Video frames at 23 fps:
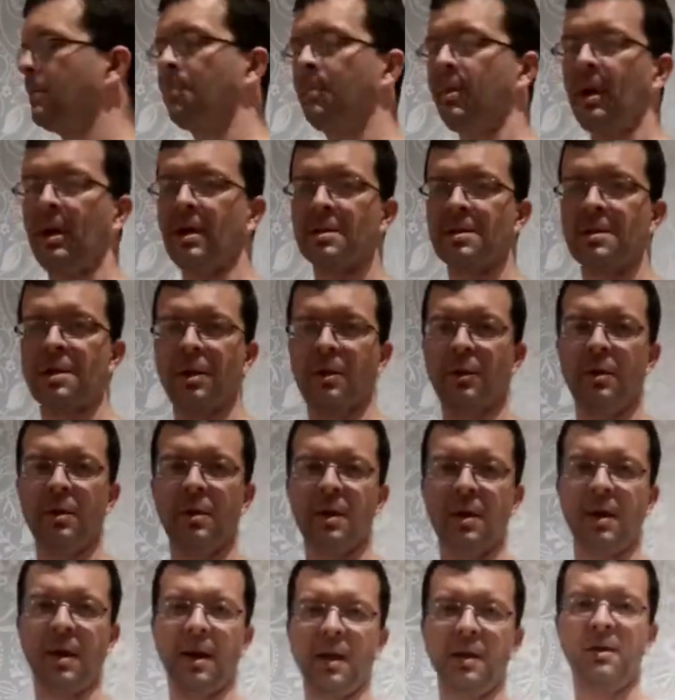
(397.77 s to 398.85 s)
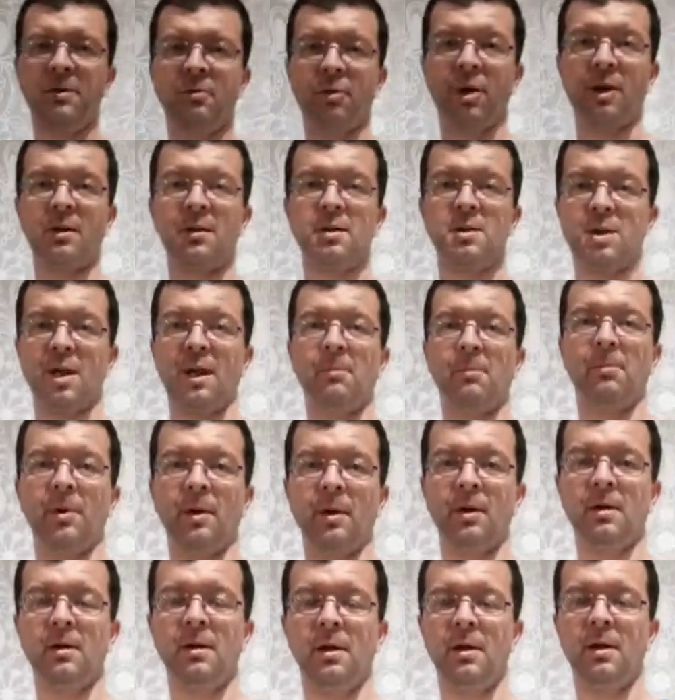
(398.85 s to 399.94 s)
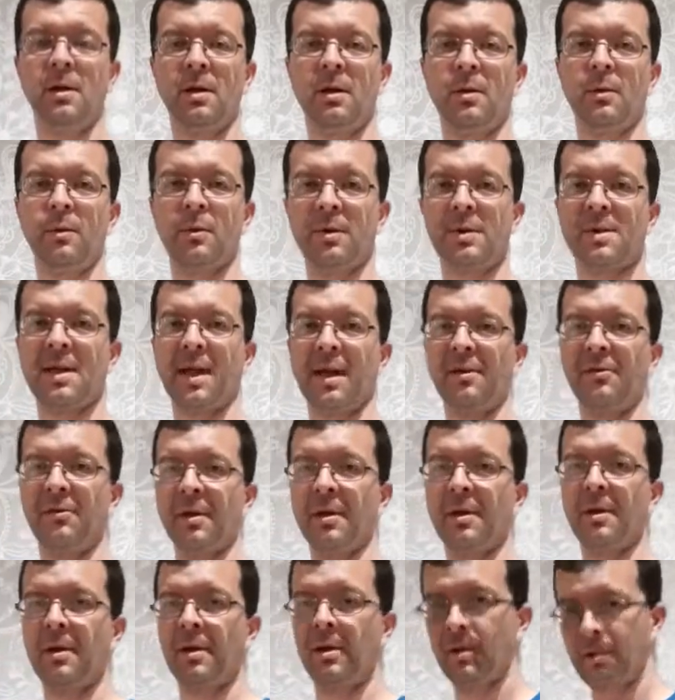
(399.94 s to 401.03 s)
Part two Israel's champion was David.